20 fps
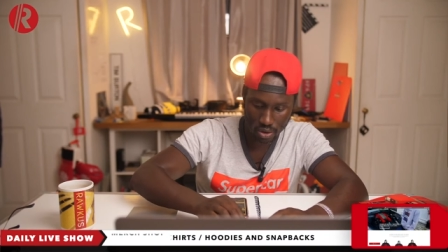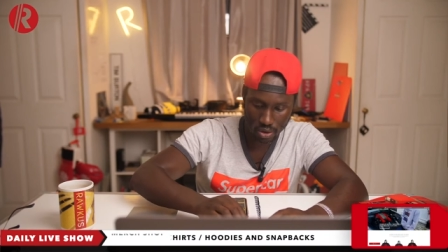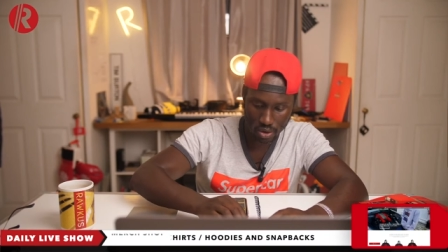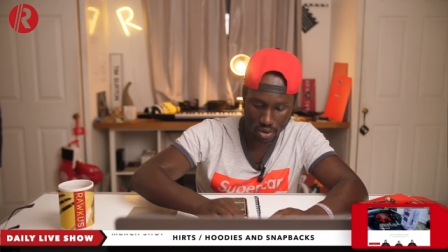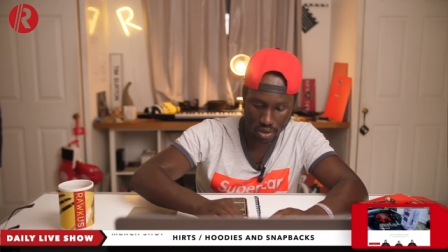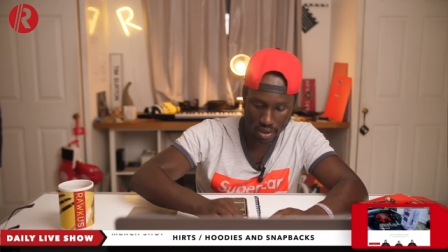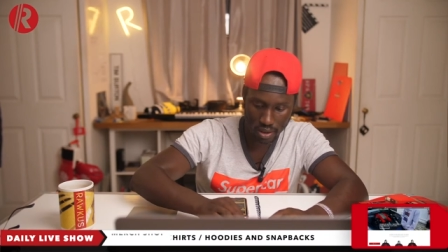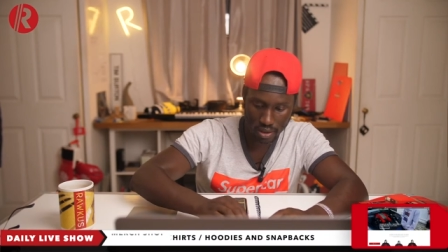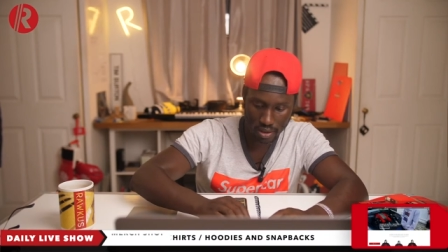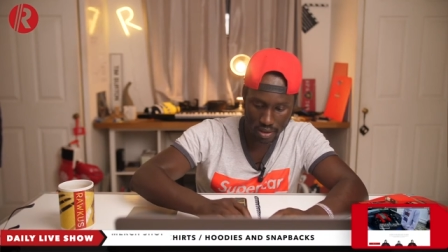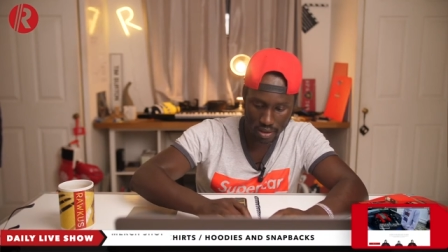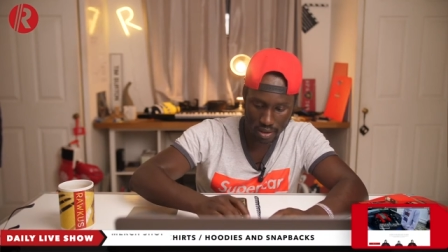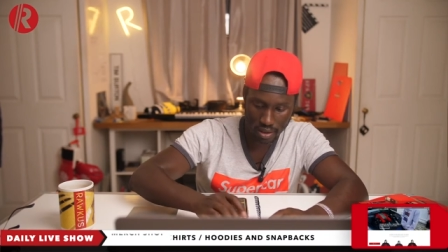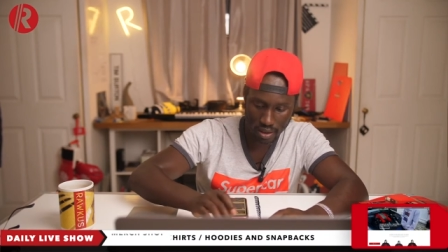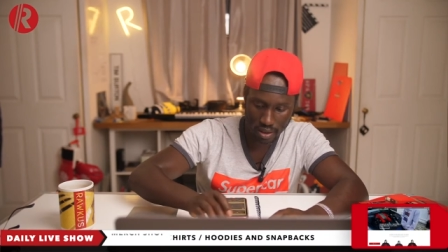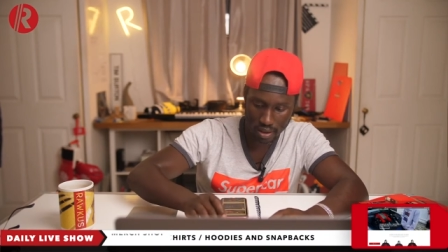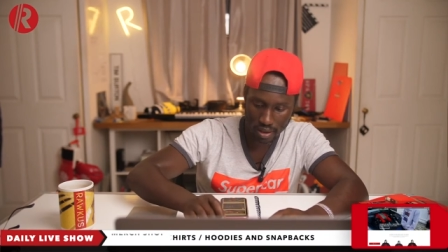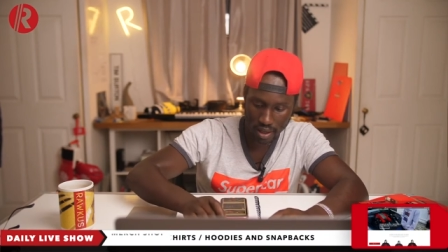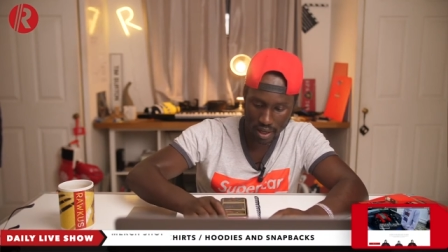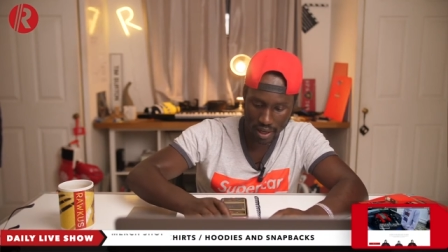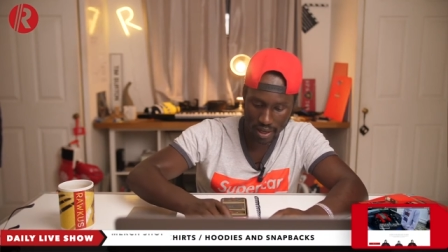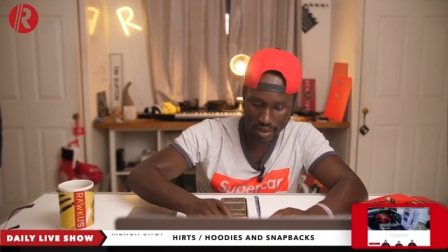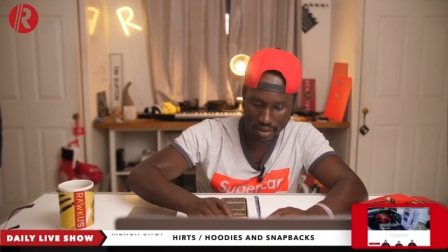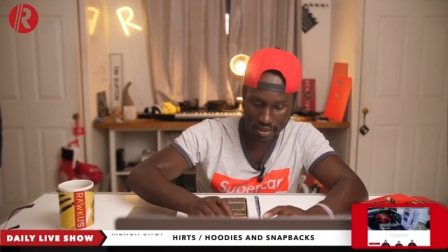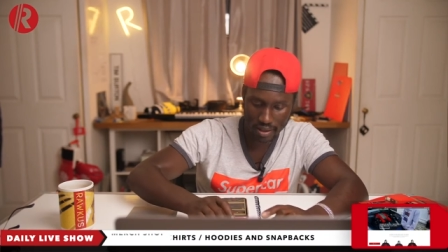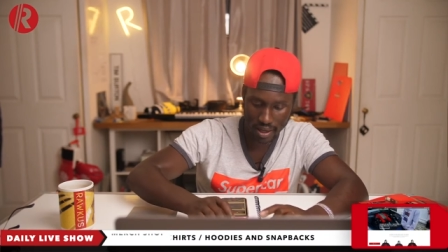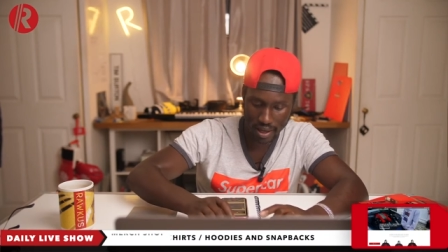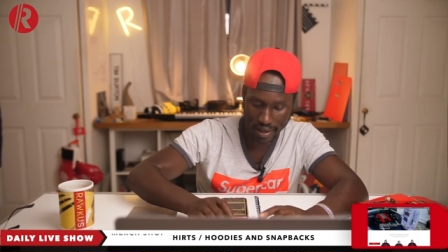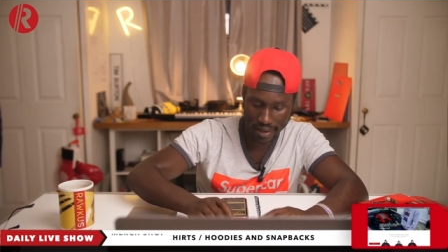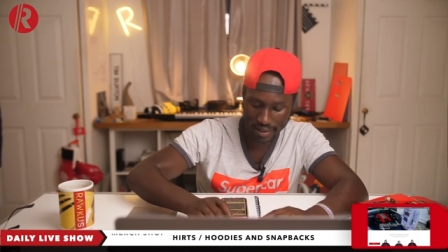
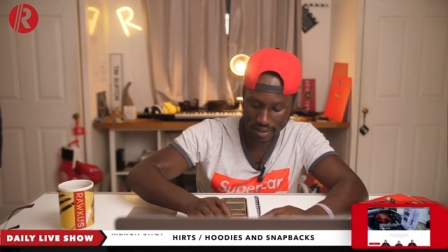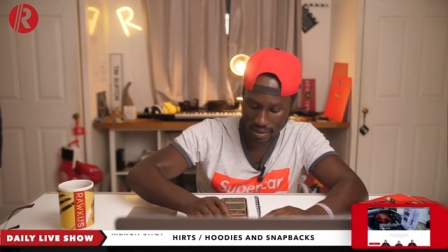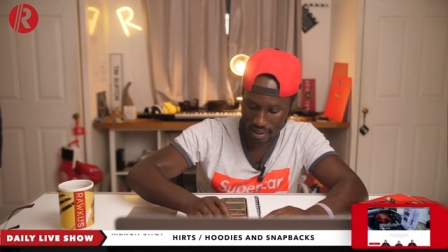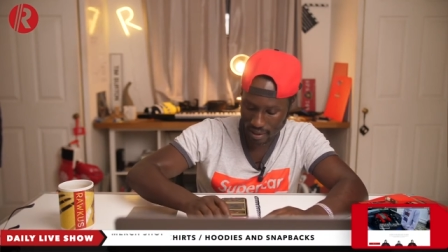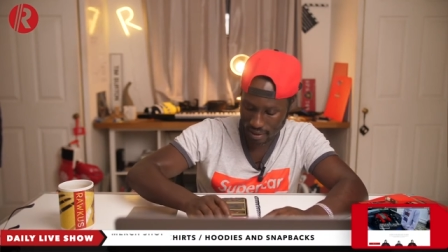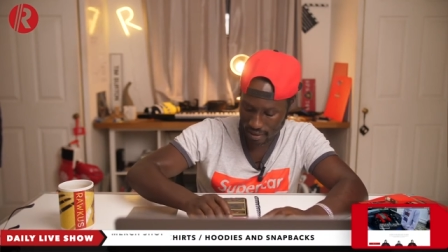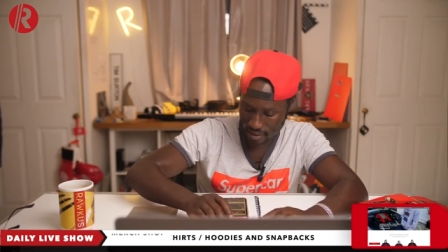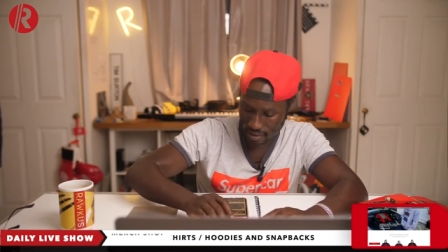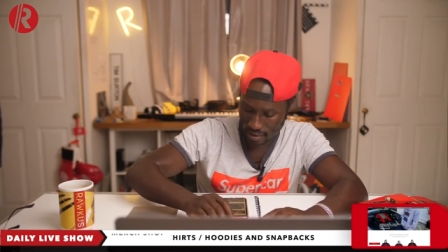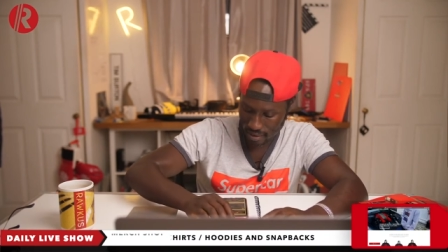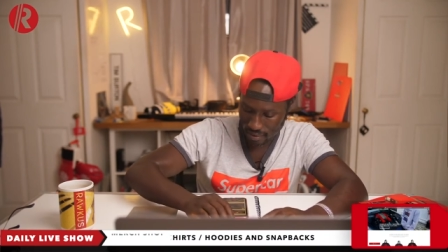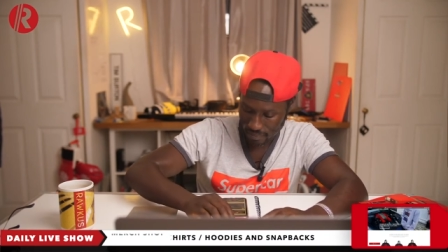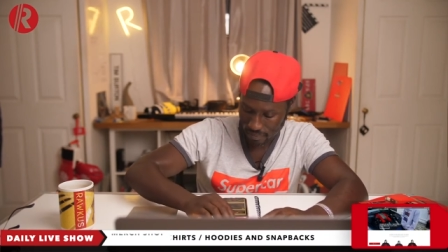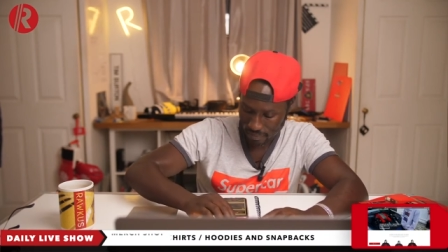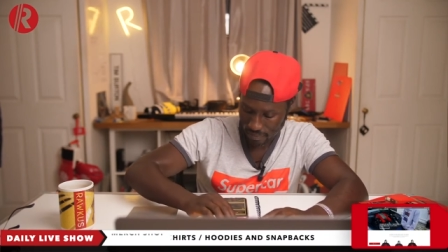GT8SS.